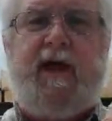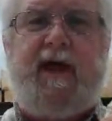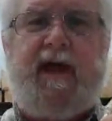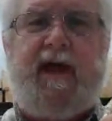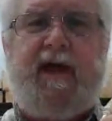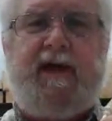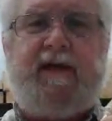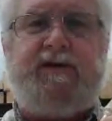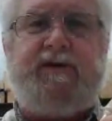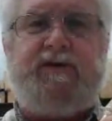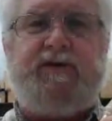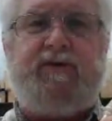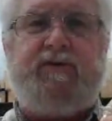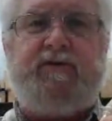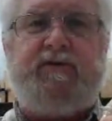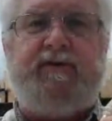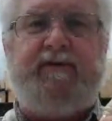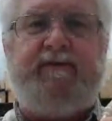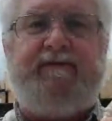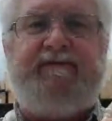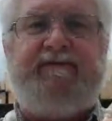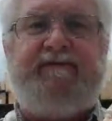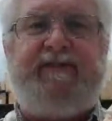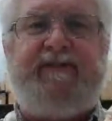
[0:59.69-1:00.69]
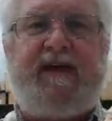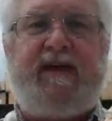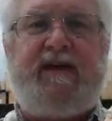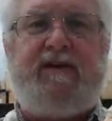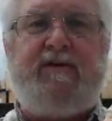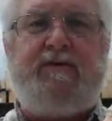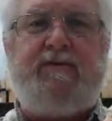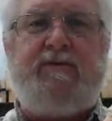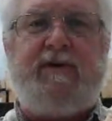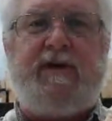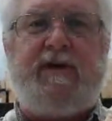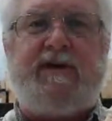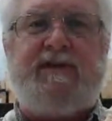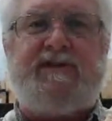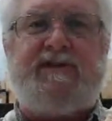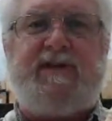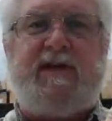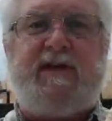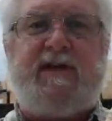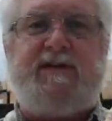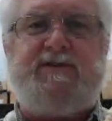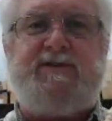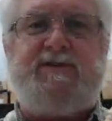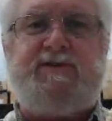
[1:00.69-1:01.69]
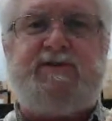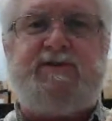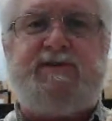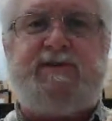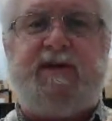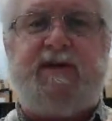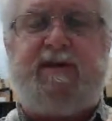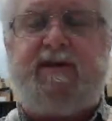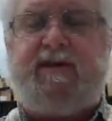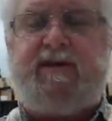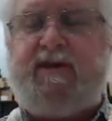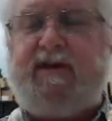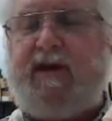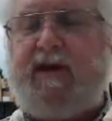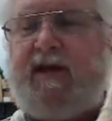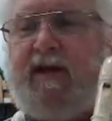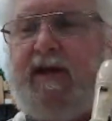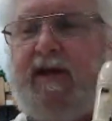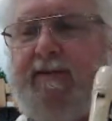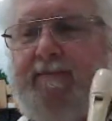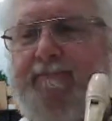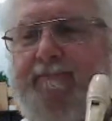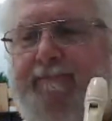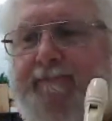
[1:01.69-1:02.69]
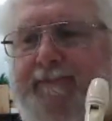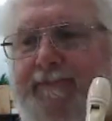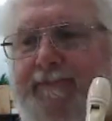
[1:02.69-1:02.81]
and do the fingerings as you say the name.